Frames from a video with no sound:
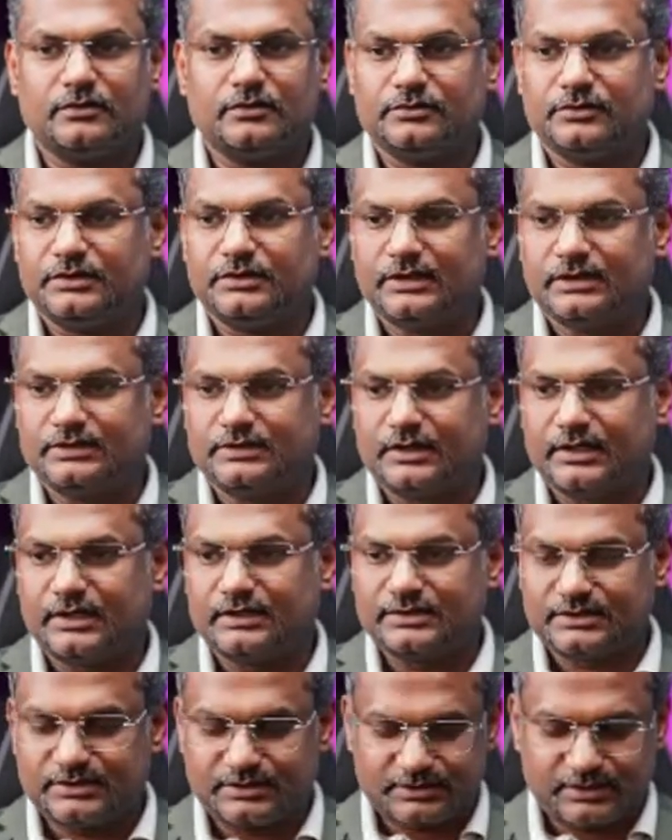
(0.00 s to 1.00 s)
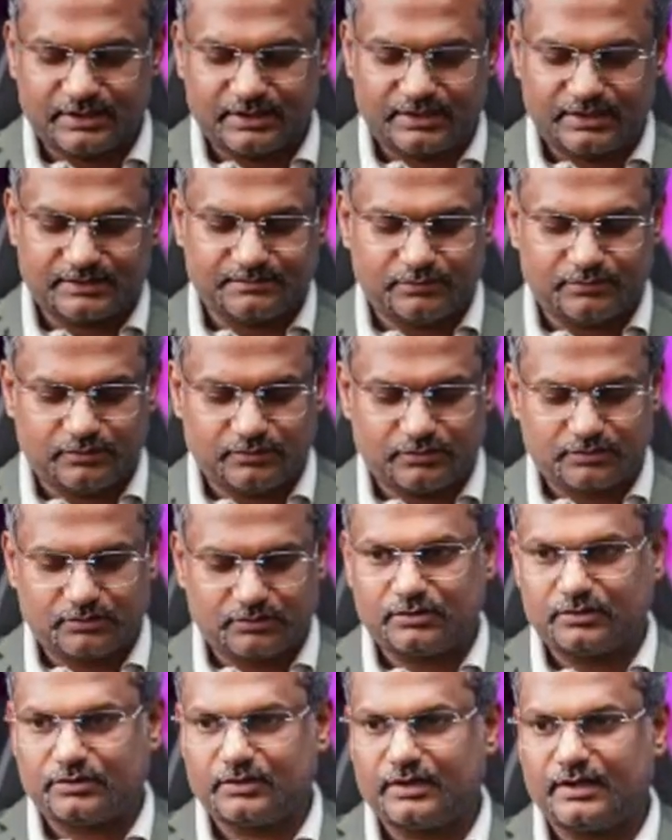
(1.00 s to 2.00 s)
go to the attached textbook
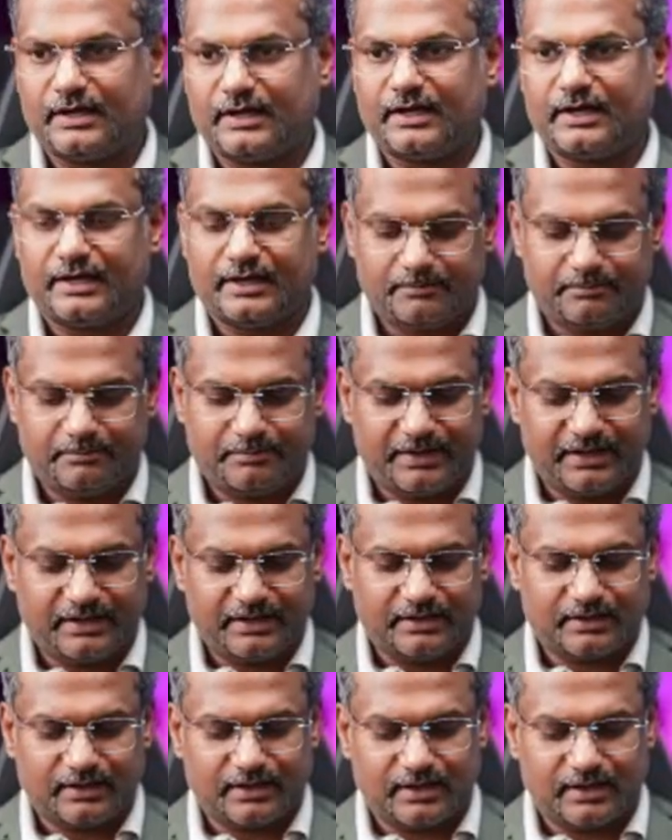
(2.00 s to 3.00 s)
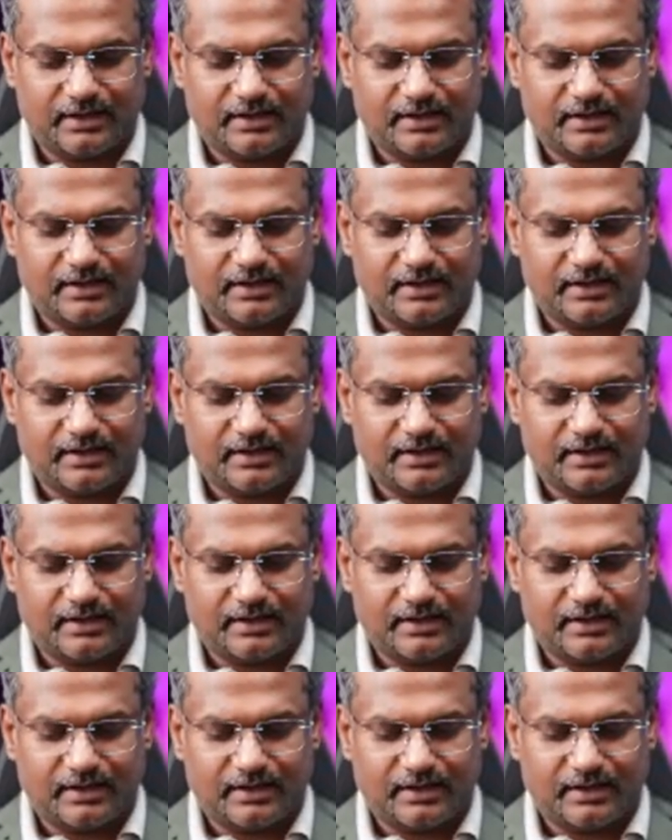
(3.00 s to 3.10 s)
and pick